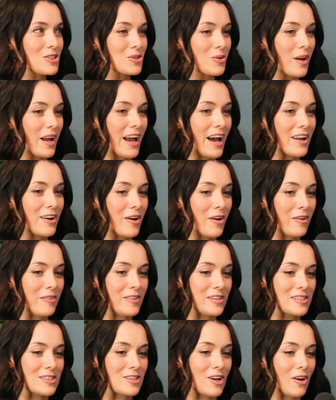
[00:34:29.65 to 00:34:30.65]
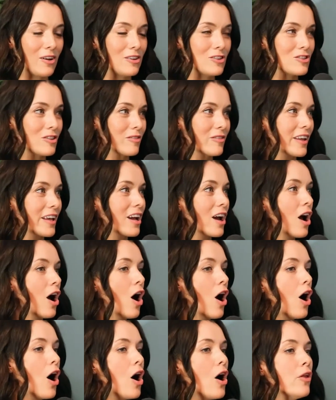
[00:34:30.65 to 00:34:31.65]
So I had all of this knowledge of like
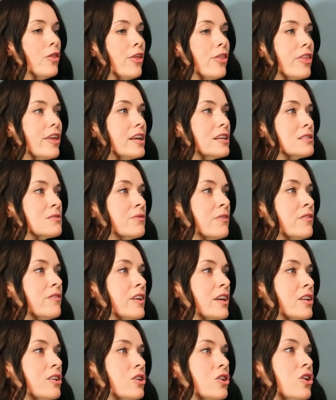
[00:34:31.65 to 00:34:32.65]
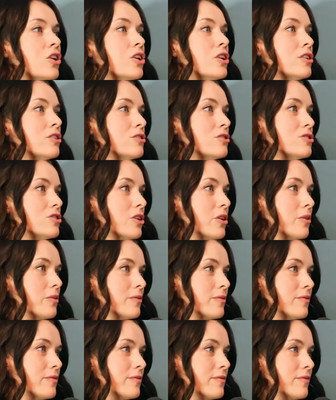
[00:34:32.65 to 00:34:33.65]
all the things Vivian couldn't do.
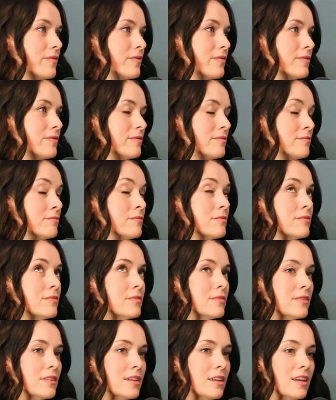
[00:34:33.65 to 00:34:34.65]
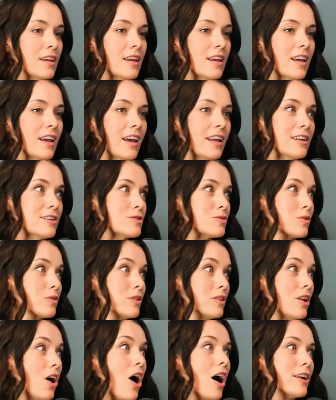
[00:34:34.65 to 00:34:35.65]
And it's a
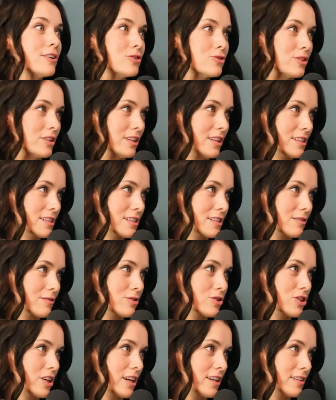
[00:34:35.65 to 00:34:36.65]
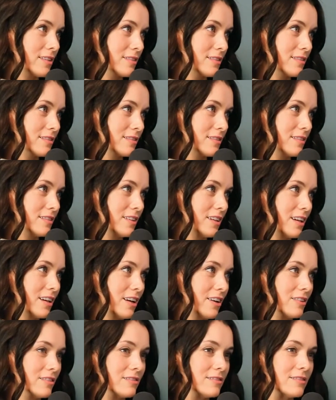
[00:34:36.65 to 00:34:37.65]
laundry list of shit,
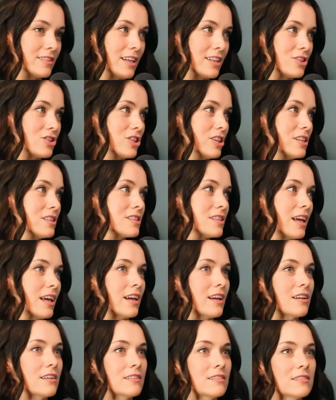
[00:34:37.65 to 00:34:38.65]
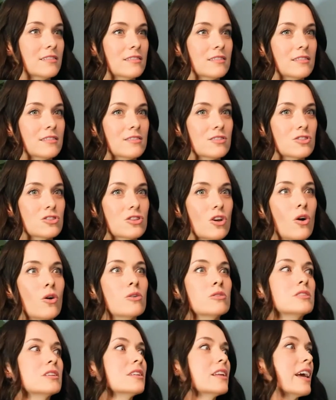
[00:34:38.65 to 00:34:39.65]
that she's like so
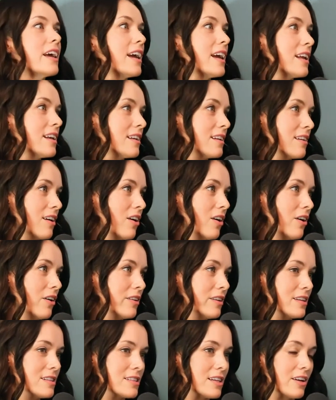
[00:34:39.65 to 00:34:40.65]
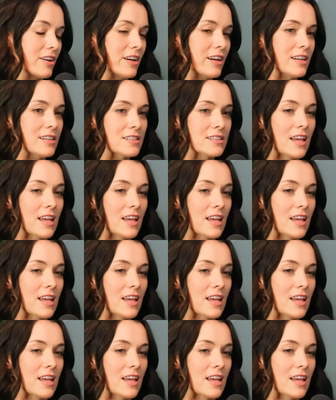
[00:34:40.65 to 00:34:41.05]
delayed in all these areas.